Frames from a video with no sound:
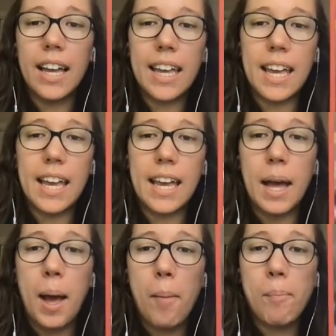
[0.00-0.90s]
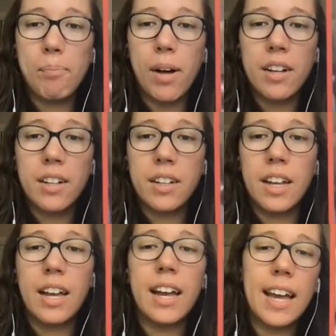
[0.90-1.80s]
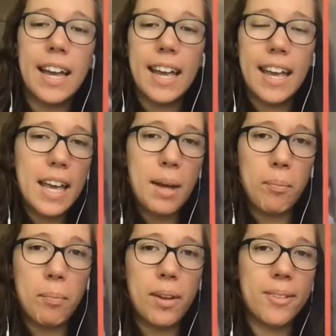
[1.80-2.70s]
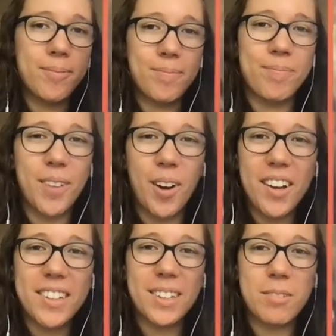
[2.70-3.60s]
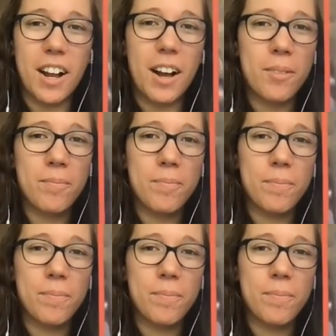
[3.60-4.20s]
H-I-P. Hip. Awesome job.